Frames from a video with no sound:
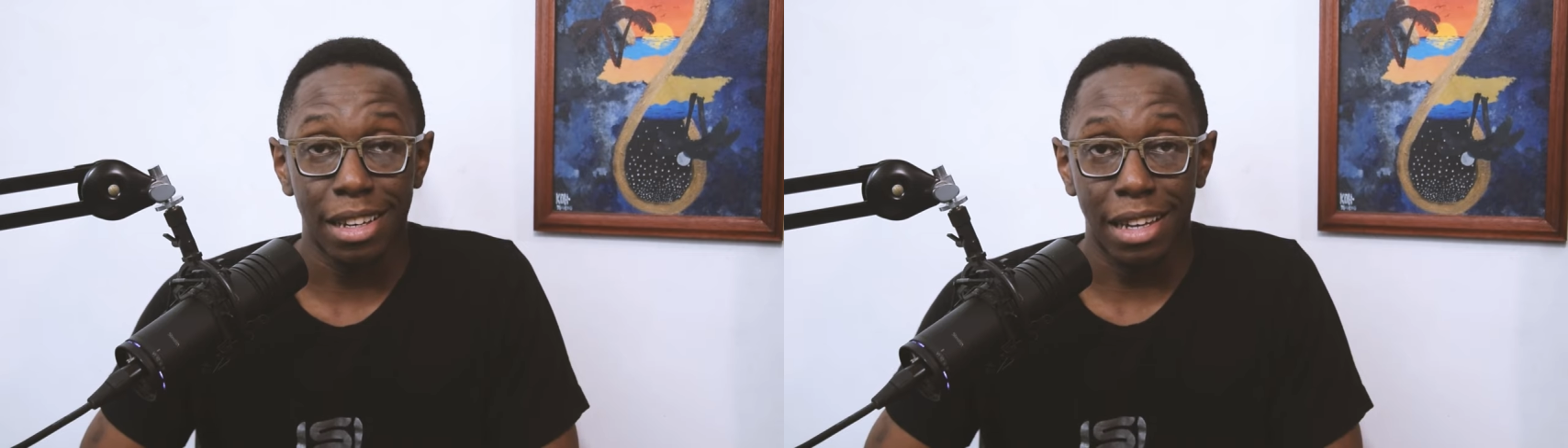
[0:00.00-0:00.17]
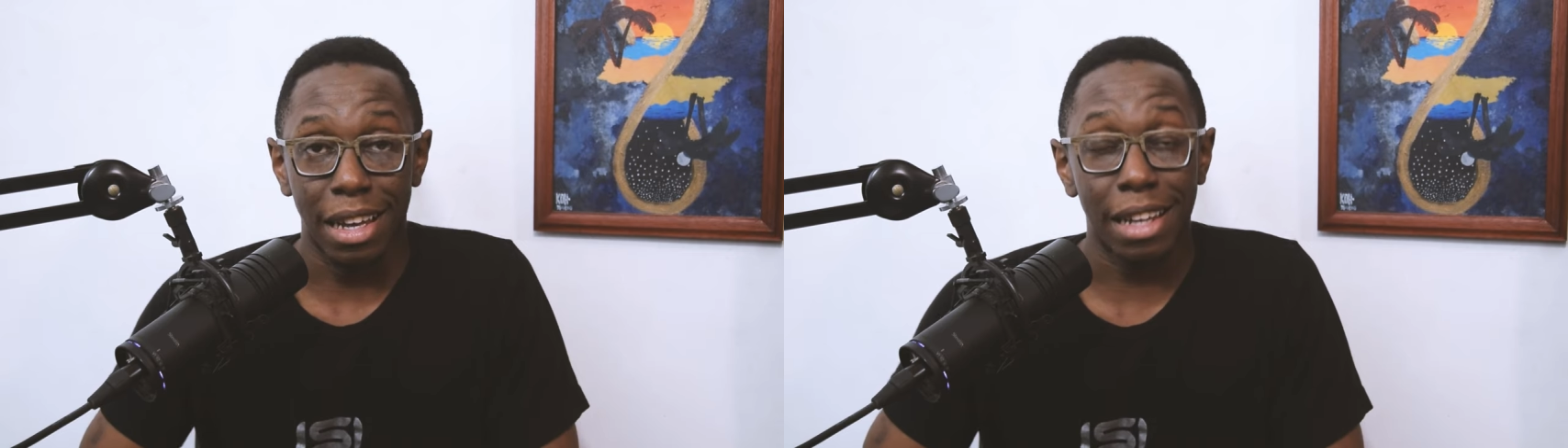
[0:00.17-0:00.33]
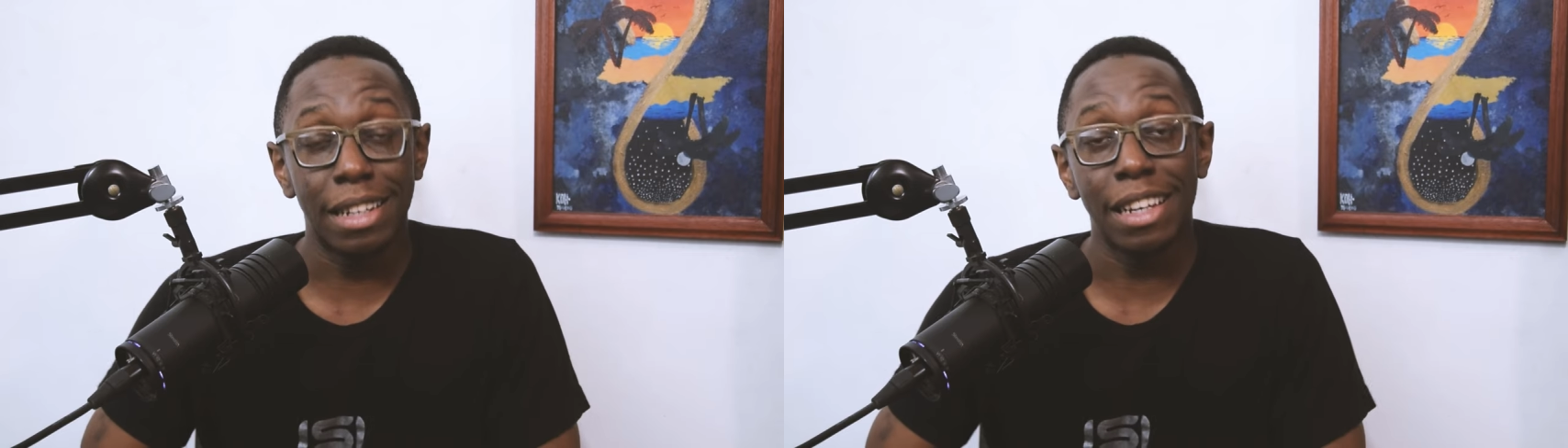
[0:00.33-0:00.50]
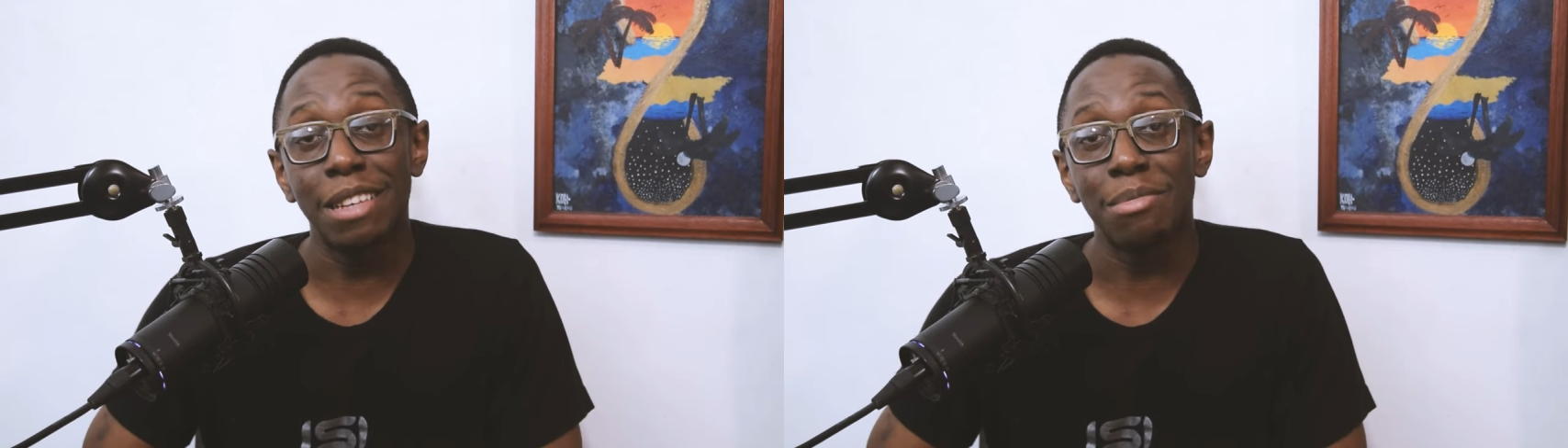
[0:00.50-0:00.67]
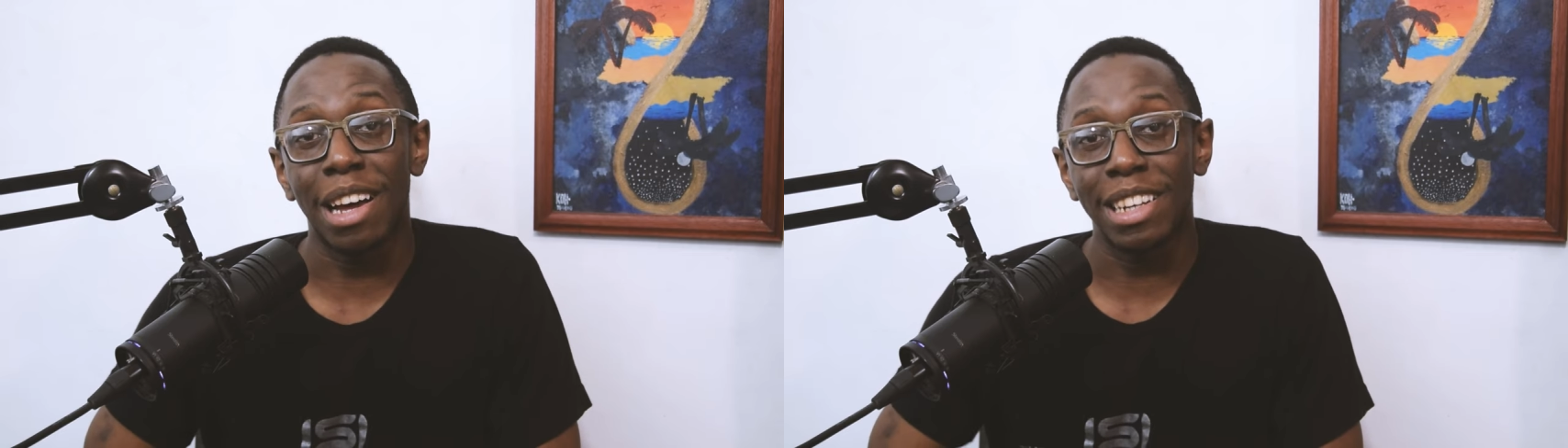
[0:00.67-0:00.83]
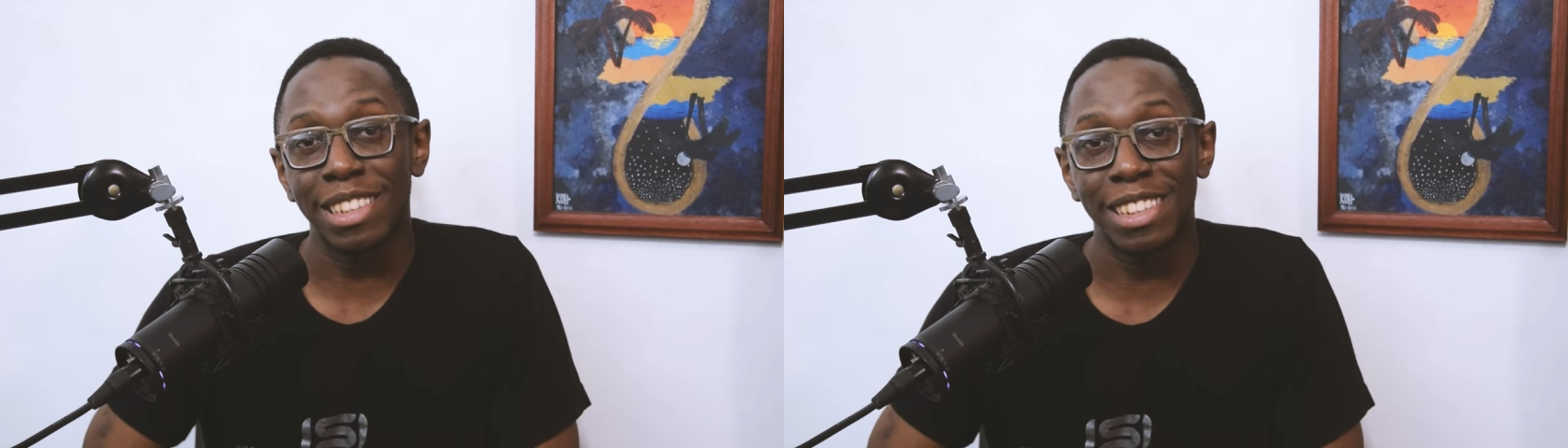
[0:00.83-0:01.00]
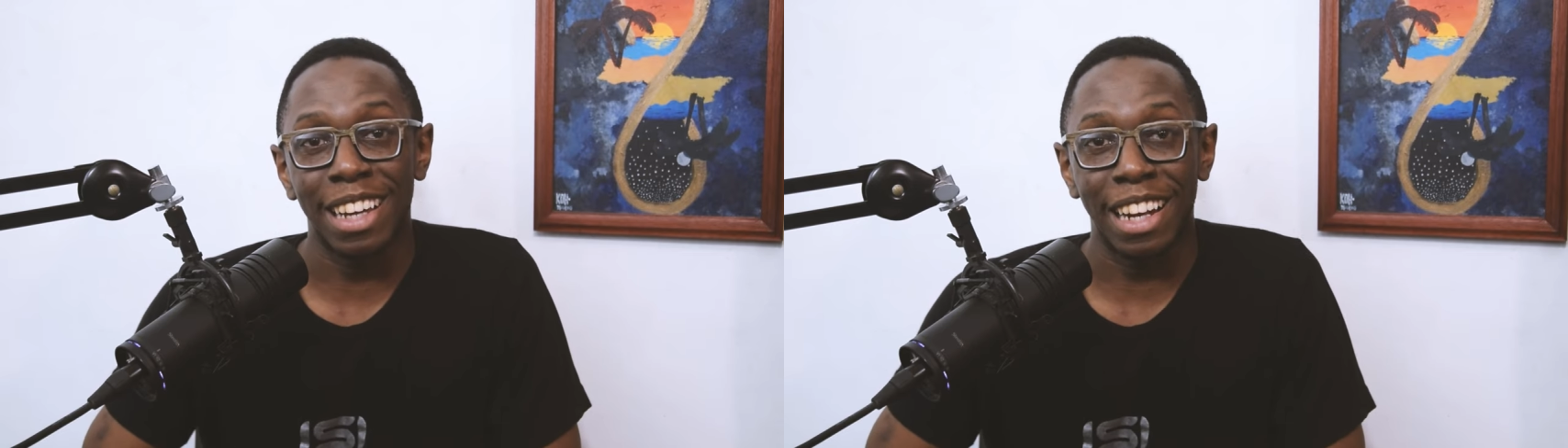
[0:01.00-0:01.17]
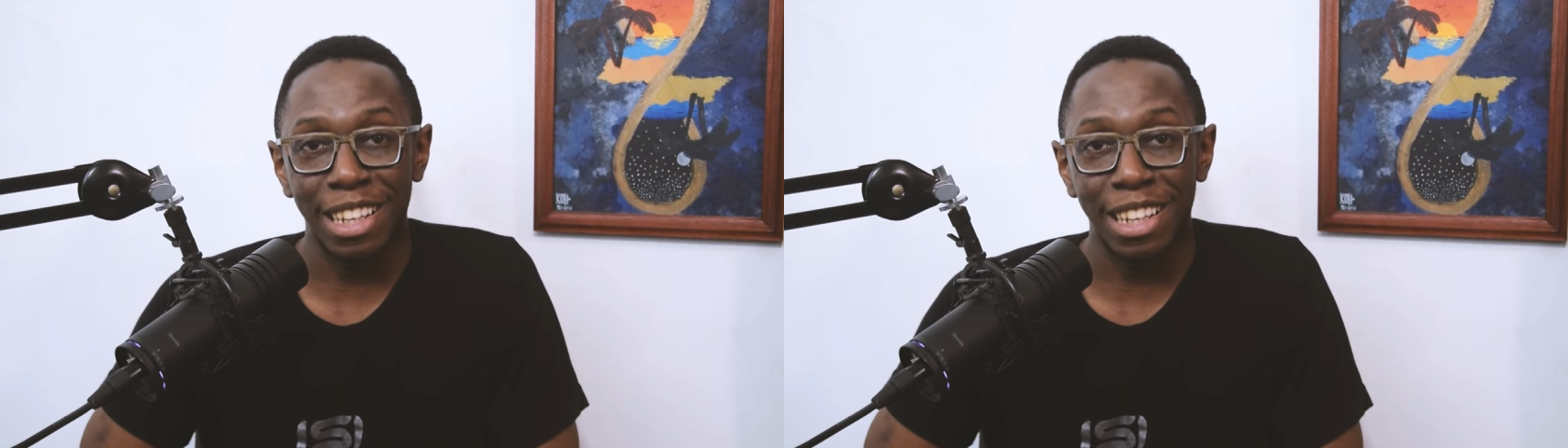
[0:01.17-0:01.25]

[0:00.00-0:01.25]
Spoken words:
And then imagine that